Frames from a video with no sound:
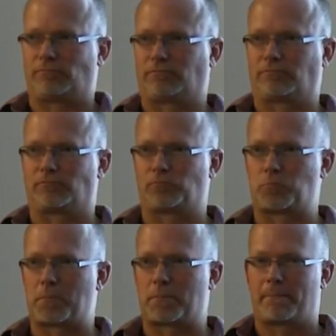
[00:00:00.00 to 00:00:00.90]

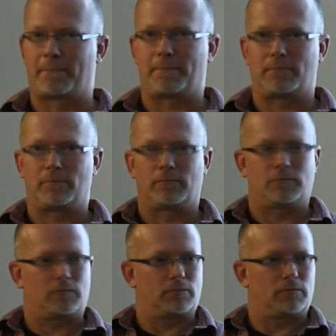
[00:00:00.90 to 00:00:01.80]

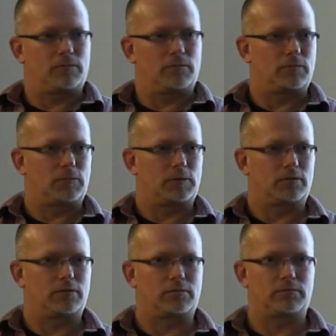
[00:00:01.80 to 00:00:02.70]

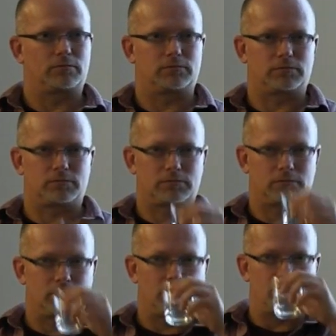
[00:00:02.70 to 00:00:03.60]

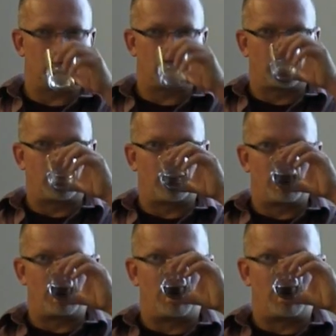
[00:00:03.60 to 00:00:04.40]
No one is speaking in this clip.